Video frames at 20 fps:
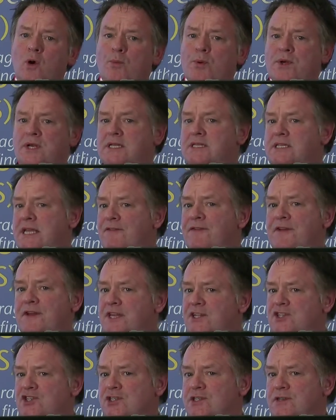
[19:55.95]
But a
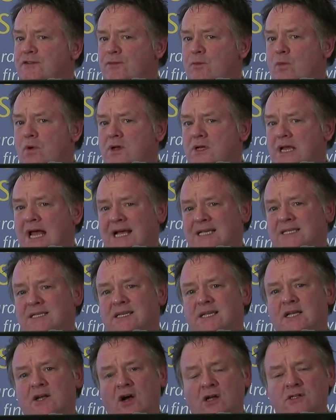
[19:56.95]
definition of what
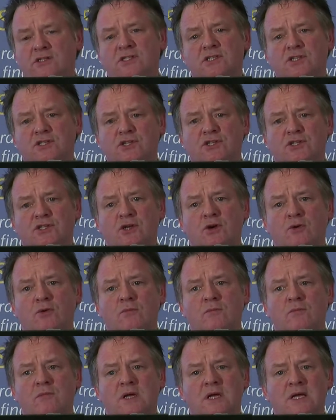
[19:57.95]
actually constitutes
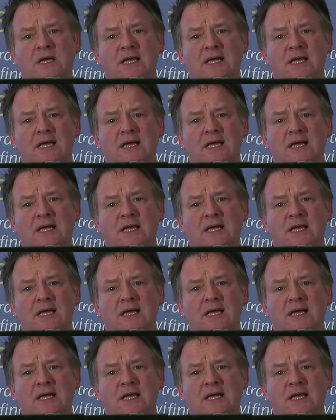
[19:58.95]
home